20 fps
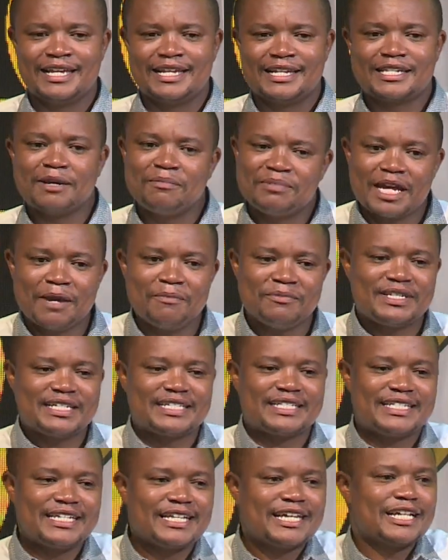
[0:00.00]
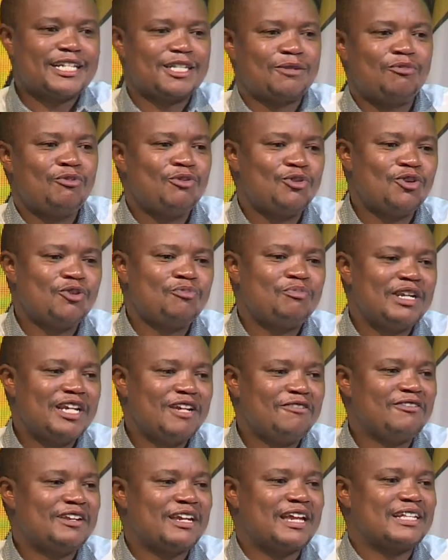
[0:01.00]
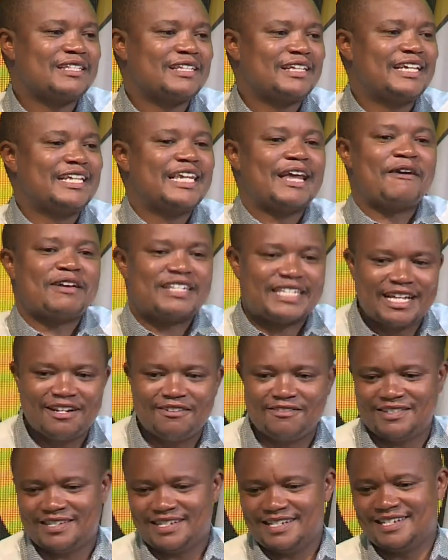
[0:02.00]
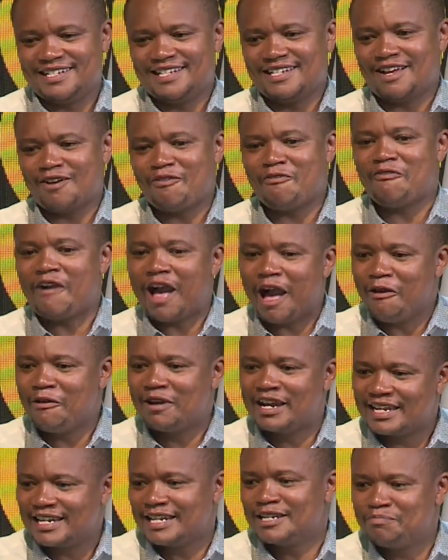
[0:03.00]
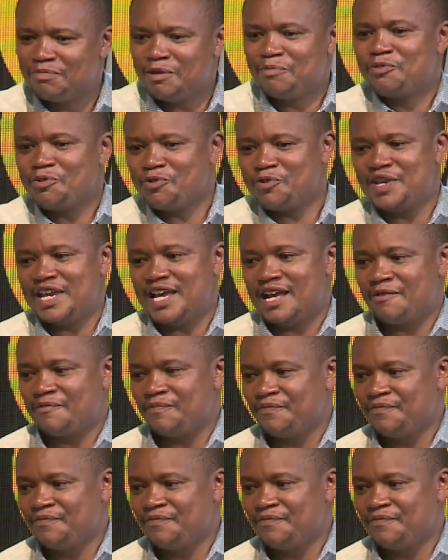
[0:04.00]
Sometimes it sickens me we don't believe in ourselves, of how great people we are.